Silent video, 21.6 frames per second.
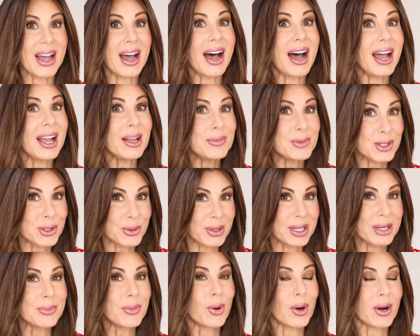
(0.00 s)
I'm
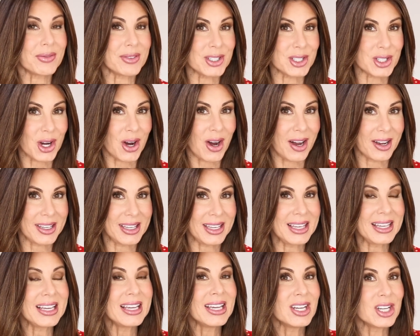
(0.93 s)
doing more of the
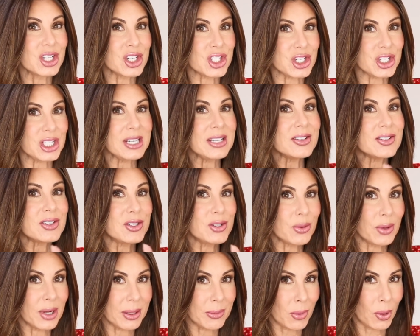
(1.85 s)
talking, she's
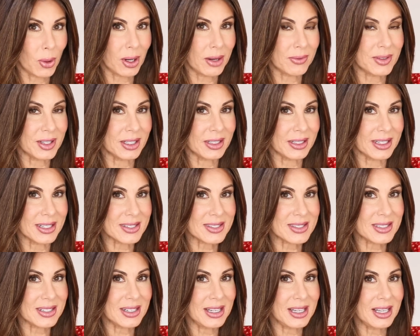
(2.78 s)
doing more of the
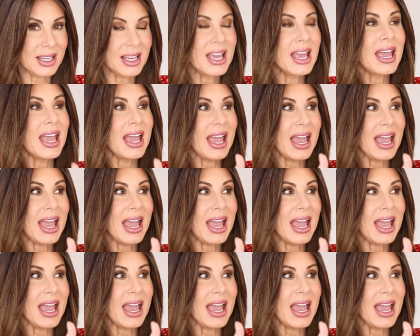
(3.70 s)
listening,